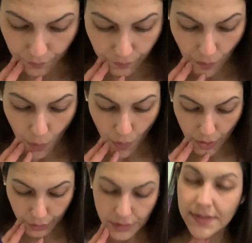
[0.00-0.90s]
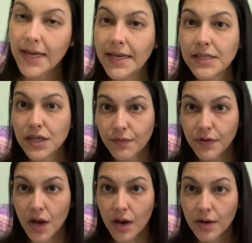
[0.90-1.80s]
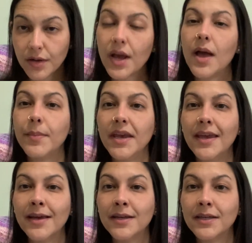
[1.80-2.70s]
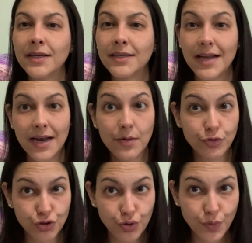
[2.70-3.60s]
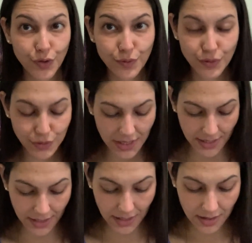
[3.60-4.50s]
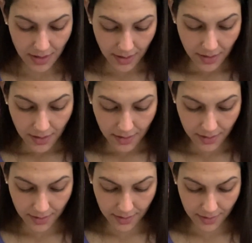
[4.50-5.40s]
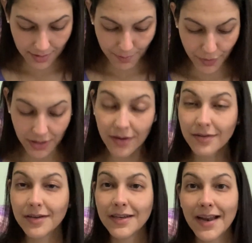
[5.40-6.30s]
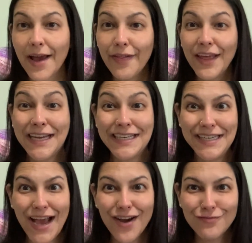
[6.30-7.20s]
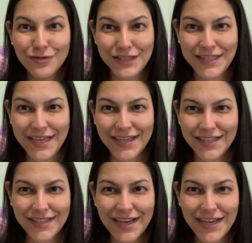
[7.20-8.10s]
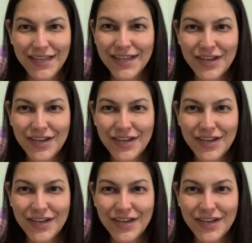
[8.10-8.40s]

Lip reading: 4 skeins of yarn coming in that I will show you today. But other than that, like that was it. I did